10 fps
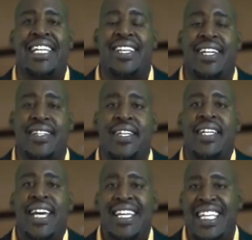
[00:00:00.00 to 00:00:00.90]
has in us
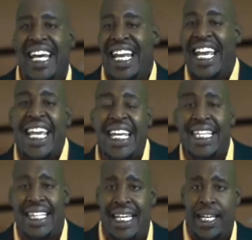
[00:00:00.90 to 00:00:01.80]
is that
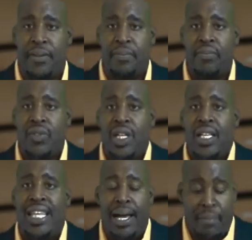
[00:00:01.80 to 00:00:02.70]
anything
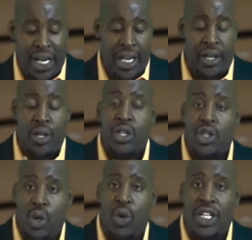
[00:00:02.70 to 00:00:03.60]
that may do